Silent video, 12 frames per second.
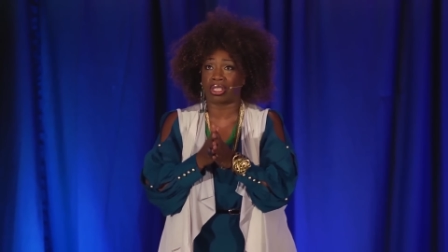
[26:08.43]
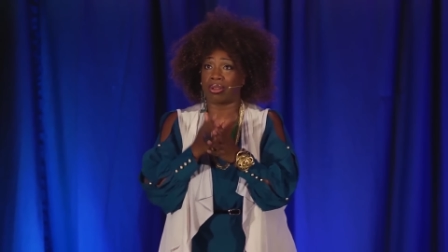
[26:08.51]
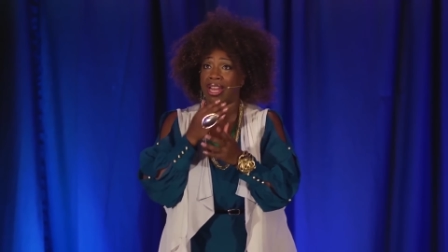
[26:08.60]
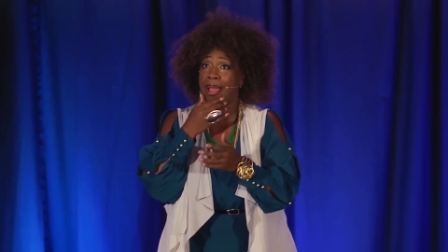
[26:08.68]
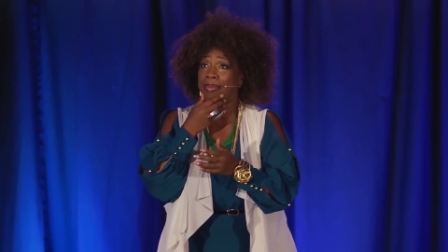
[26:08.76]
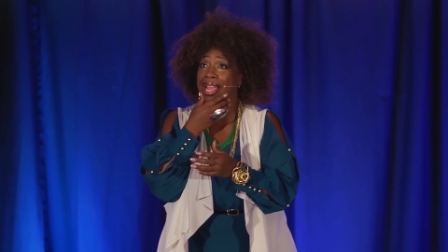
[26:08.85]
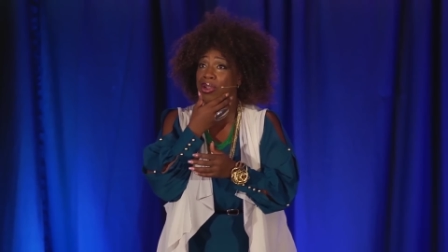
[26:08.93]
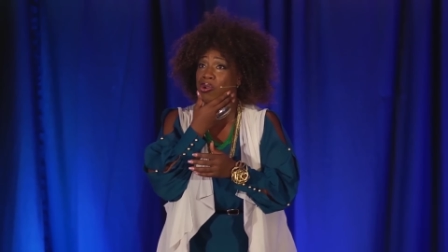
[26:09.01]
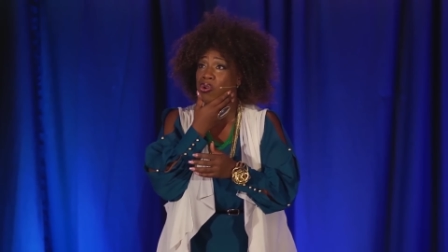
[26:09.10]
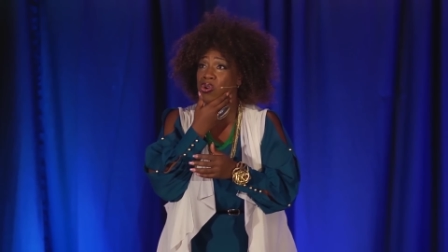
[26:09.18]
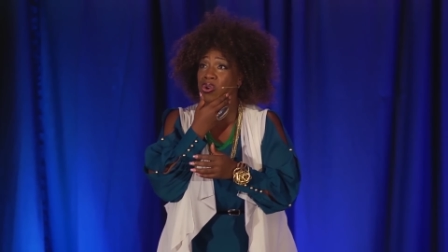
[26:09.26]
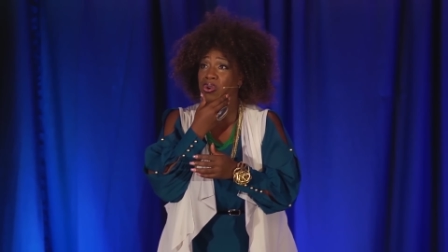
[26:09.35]
So now I'm like,
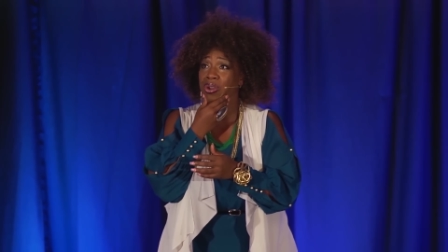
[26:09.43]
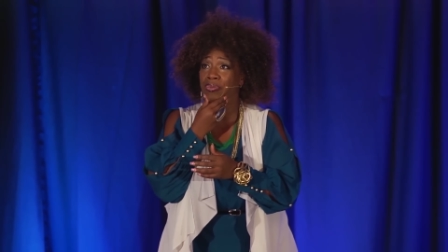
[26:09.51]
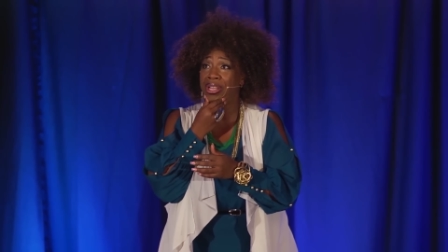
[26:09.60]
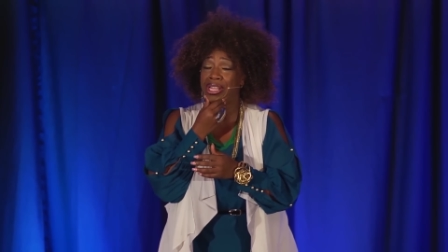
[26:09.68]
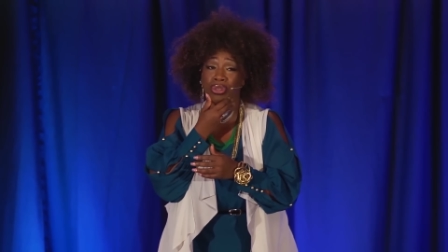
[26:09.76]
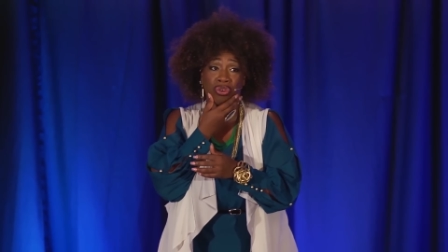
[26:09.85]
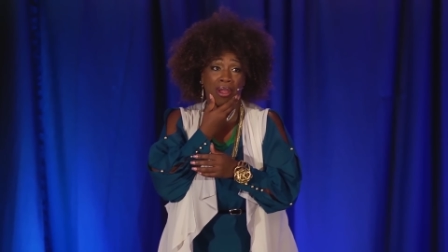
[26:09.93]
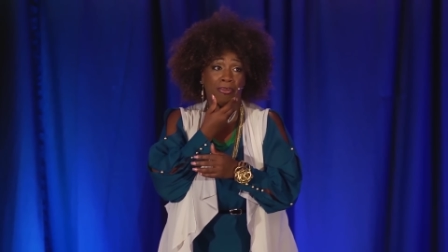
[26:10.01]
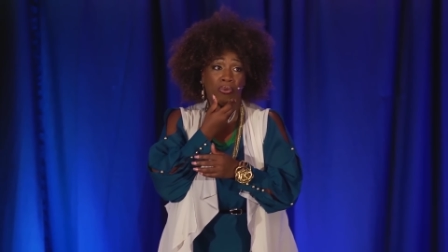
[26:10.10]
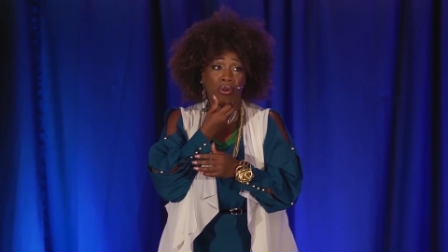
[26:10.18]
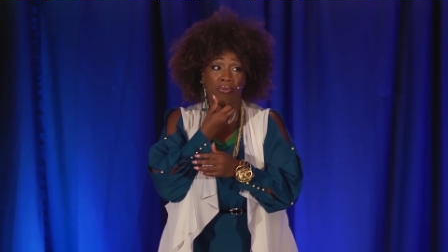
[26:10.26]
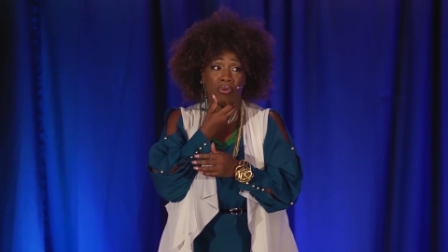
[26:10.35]
oh, are we in
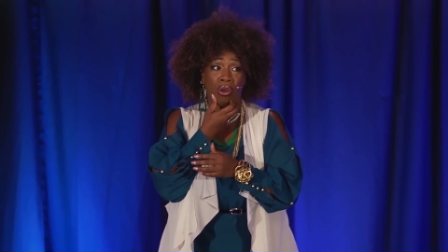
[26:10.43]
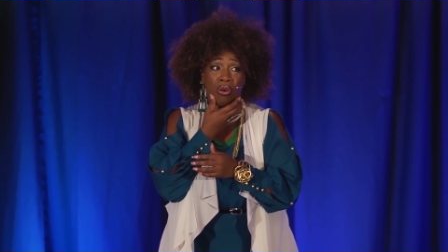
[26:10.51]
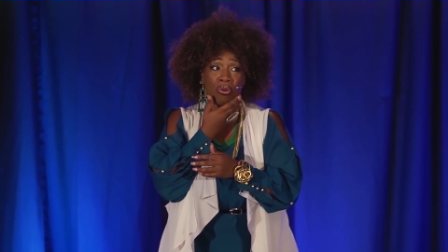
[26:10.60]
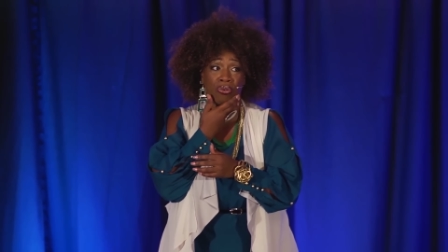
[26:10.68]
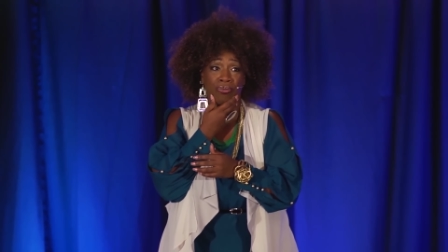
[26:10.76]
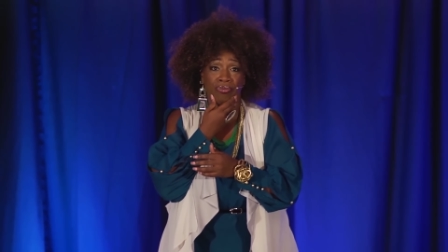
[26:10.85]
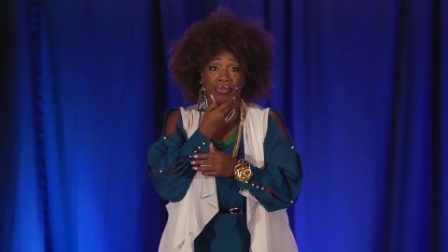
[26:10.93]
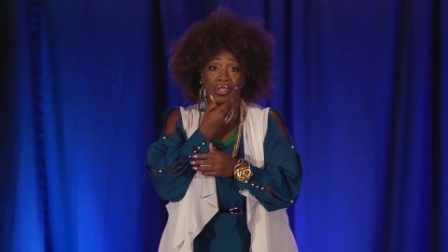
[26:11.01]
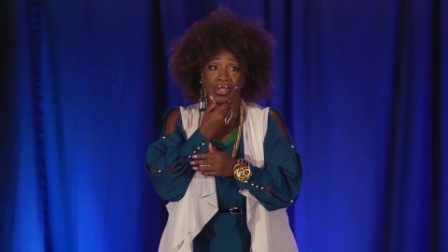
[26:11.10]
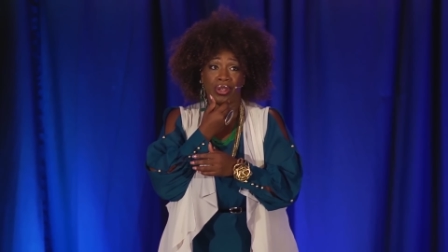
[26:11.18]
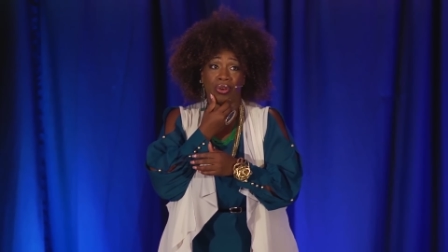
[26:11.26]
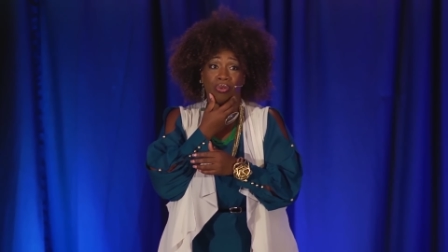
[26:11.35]
trouble? Rut roll,
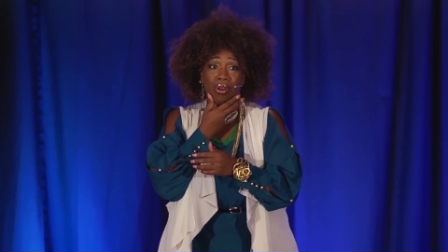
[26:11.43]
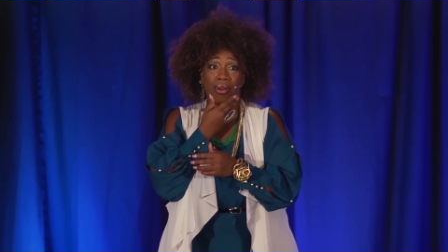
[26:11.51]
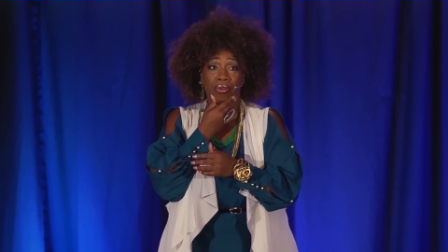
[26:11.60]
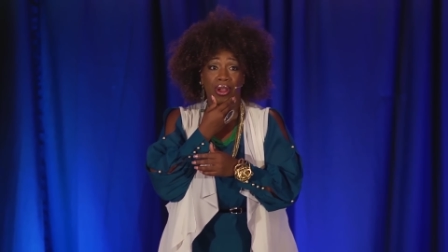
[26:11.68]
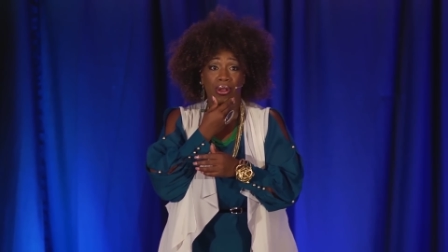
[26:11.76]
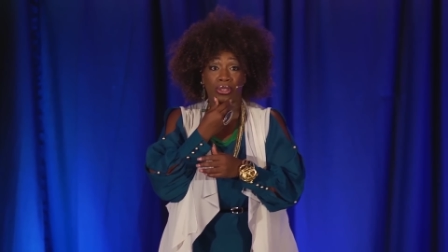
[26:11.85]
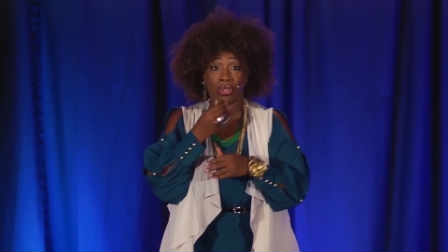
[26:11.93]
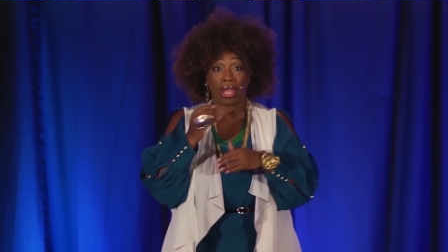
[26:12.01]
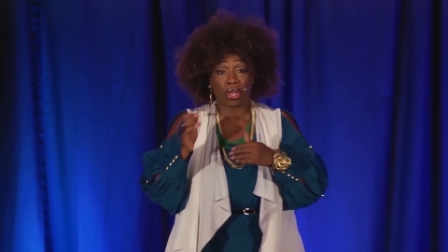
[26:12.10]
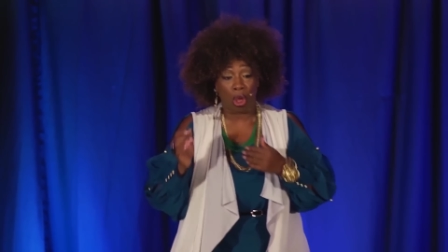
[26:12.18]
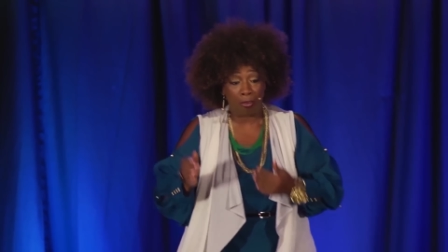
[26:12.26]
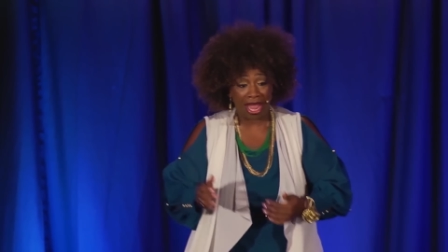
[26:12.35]
rut roll. So
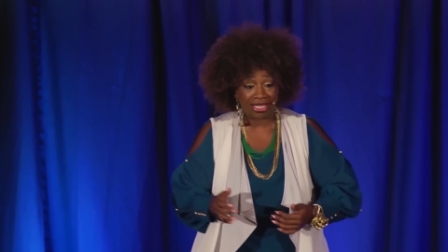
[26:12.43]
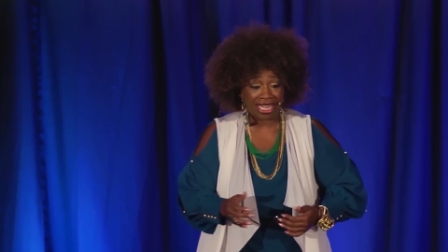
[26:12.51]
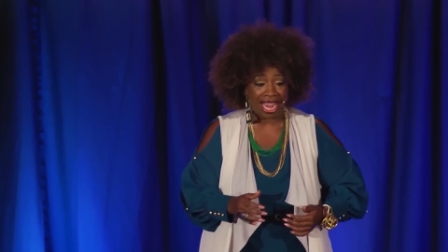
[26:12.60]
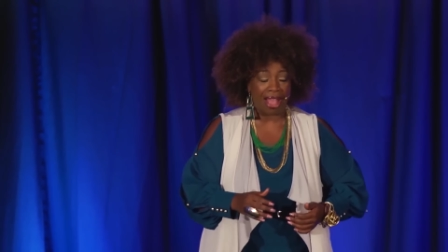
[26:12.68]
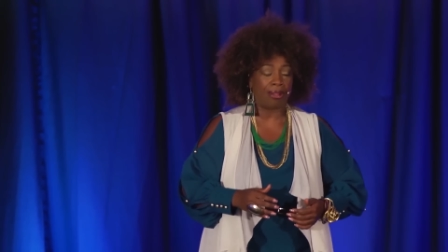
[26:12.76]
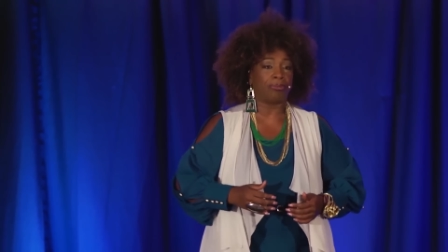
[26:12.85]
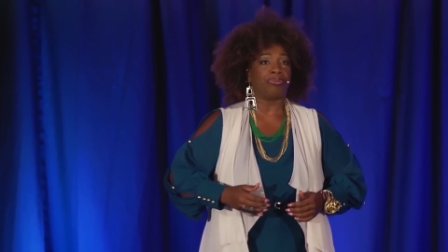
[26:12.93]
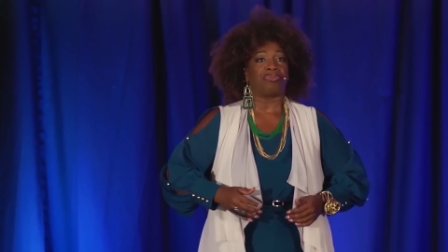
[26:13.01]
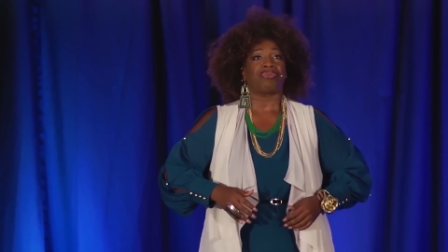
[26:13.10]
I go back down,